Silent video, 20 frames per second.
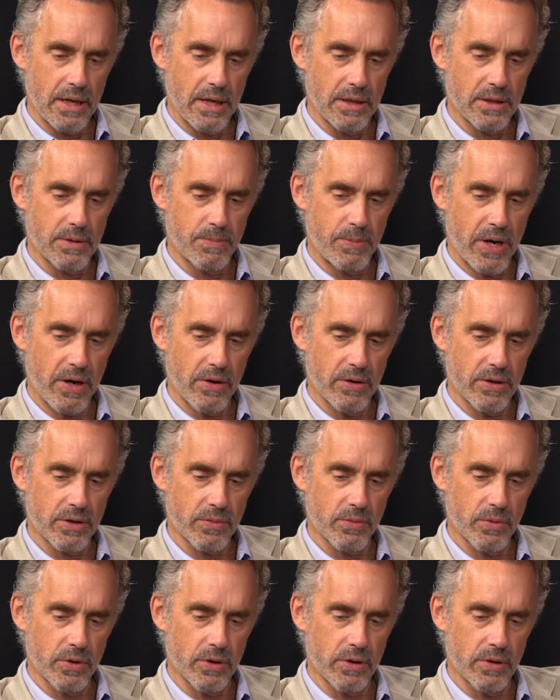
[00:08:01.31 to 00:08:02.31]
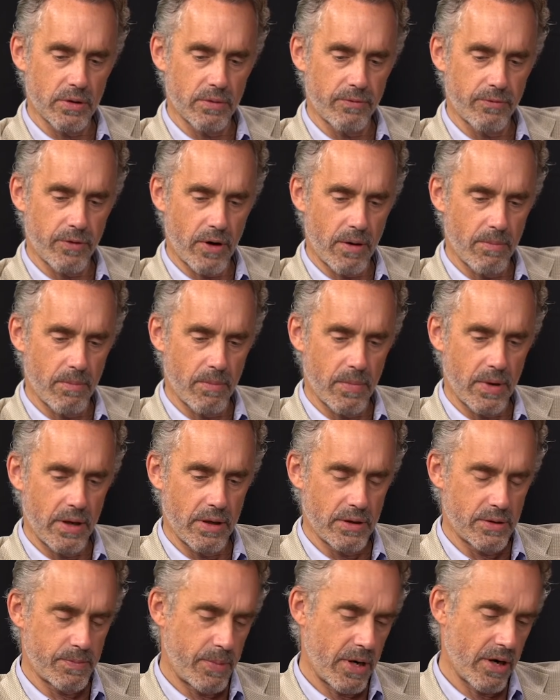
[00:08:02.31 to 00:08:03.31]
and his parents were from,
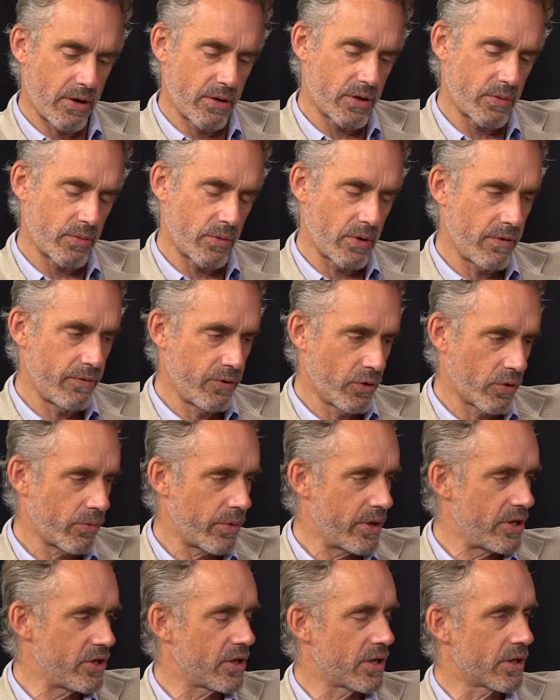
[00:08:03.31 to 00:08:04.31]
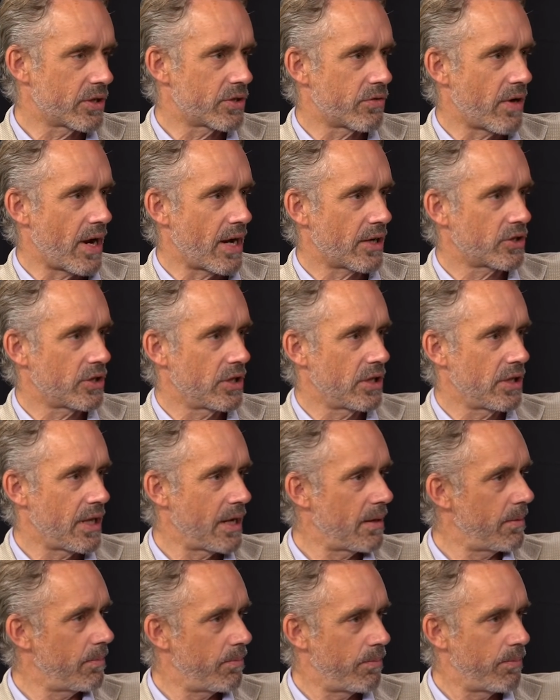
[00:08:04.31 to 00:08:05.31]
his parents were of Norwegian extraction and
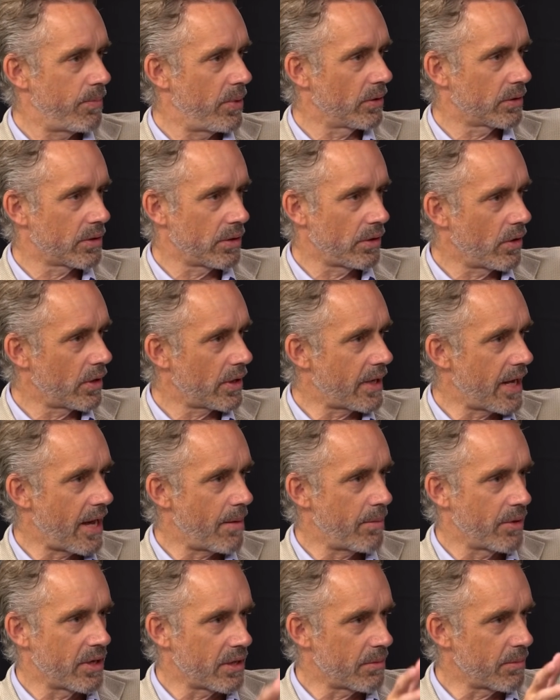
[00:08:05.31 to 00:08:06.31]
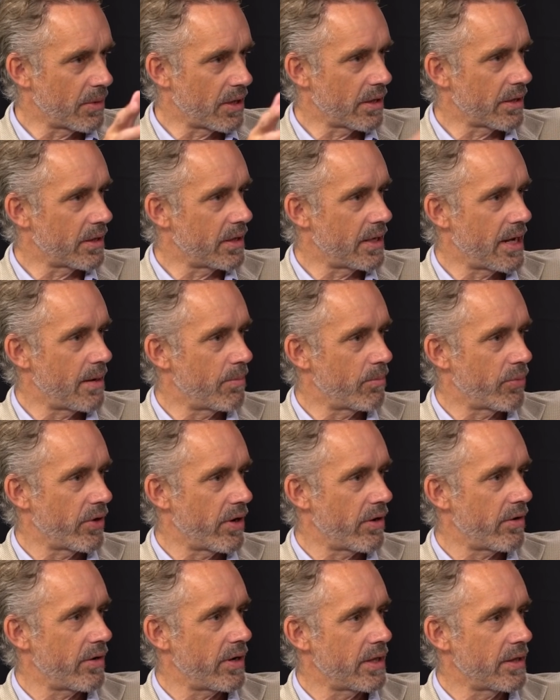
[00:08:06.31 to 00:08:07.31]
they built a log cabin in the middle of the damn
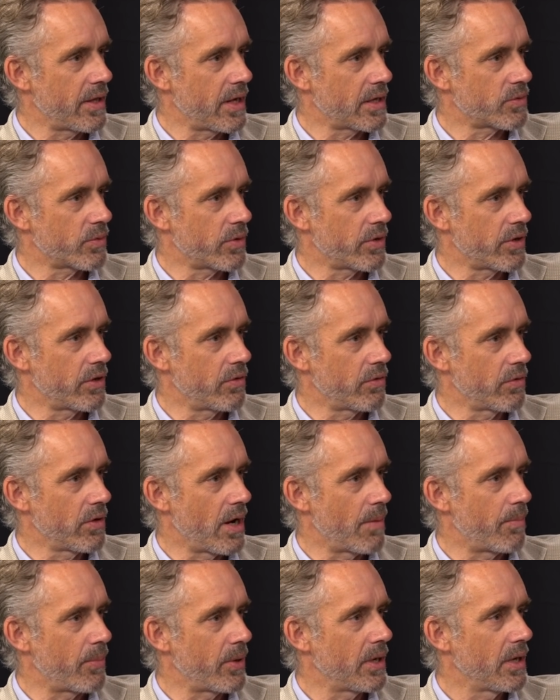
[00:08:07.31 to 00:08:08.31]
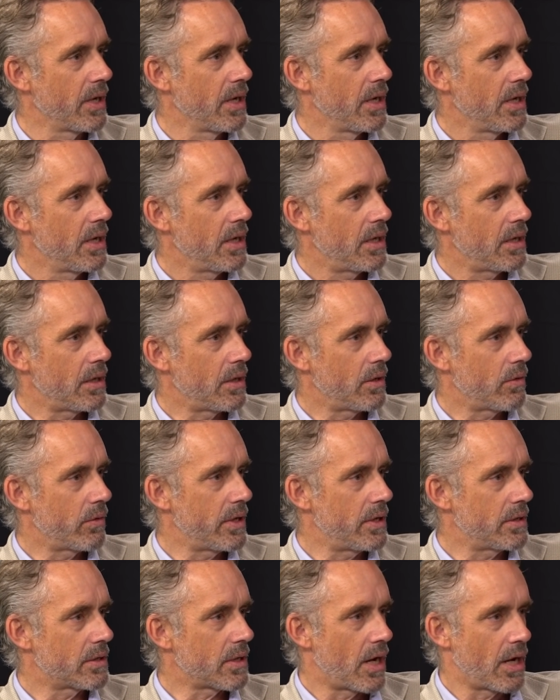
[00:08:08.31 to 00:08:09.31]
prairie and that's where he grew up. And, you know,
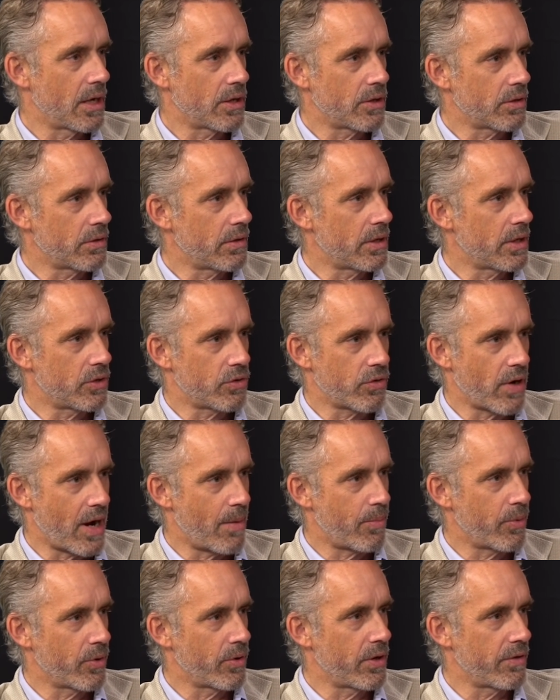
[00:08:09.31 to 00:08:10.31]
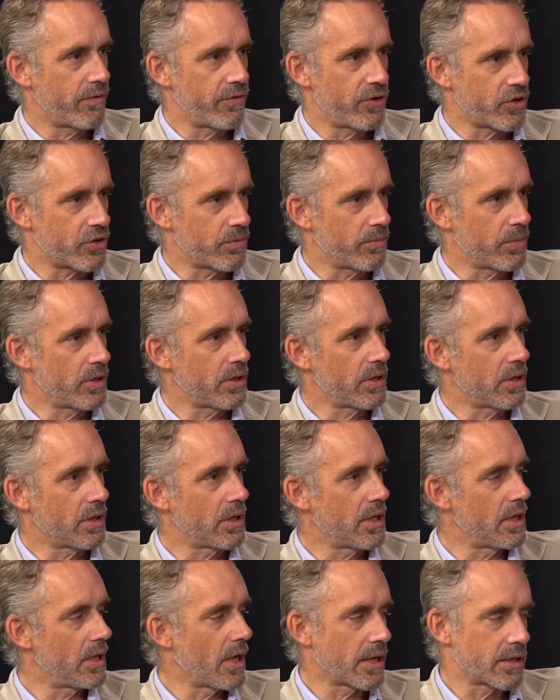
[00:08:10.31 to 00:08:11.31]
he's a hunter and a trapper and a fisherman
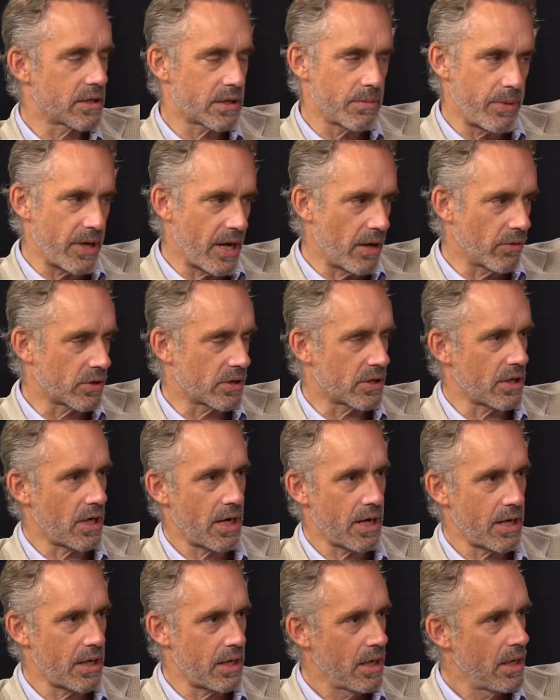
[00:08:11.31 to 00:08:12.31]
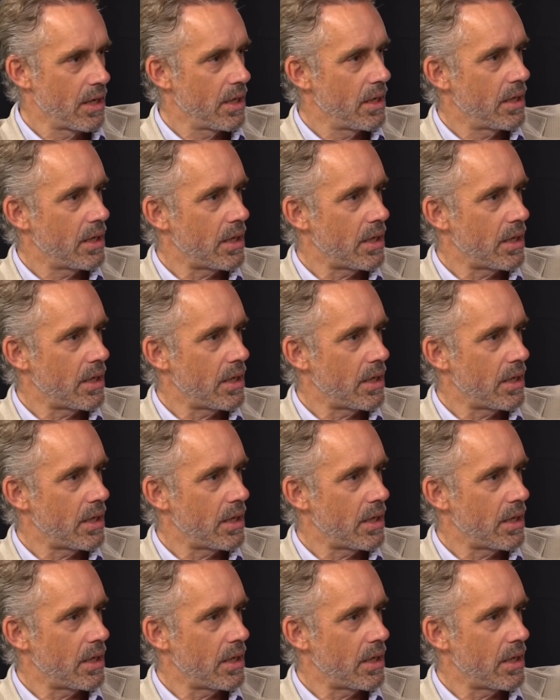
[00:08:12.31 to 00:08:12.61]
and he likes to be outside.